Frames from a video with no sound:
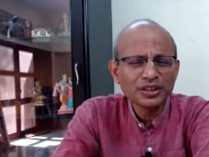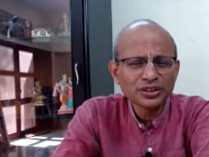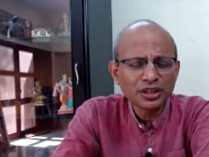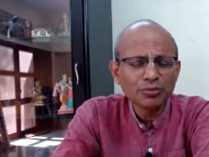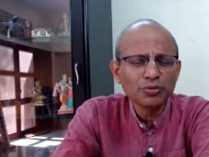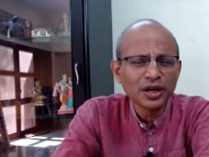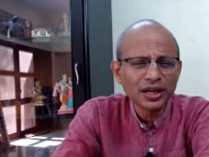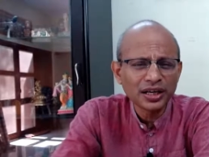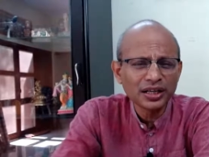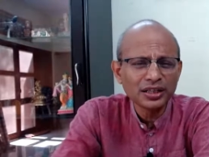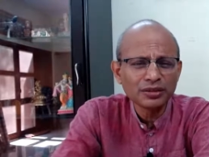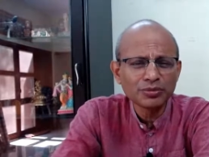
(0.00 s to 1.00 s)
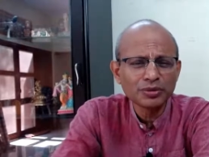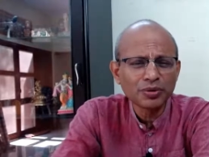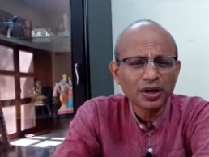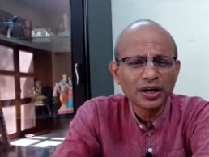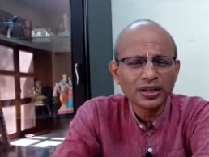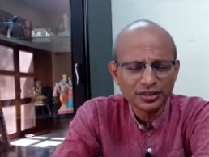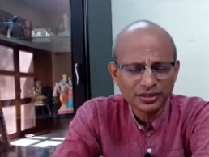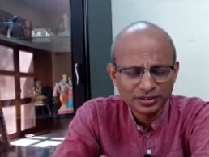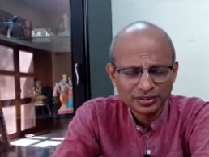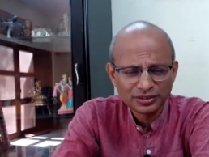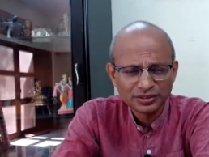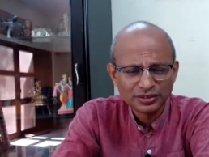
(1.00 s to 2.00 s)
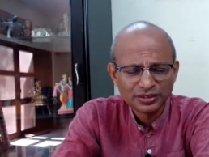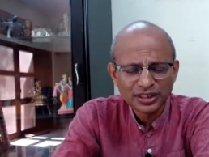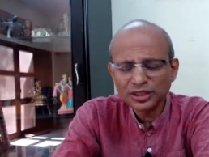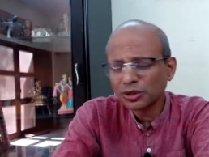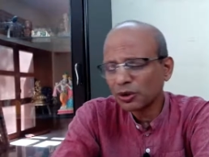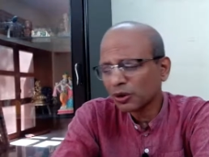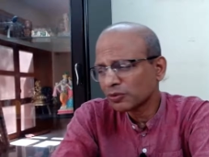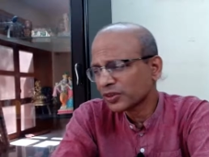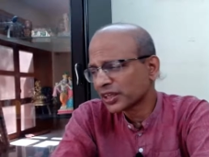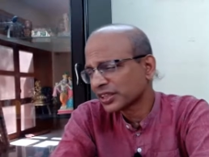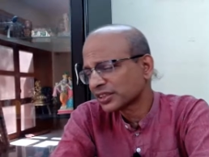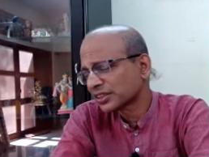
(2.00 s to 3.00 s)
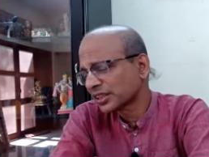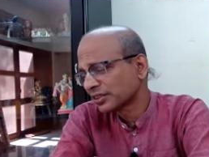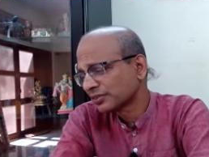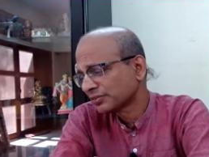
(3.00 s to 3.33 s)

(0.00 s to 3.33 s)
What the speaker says: someone a human body. That's all we can say.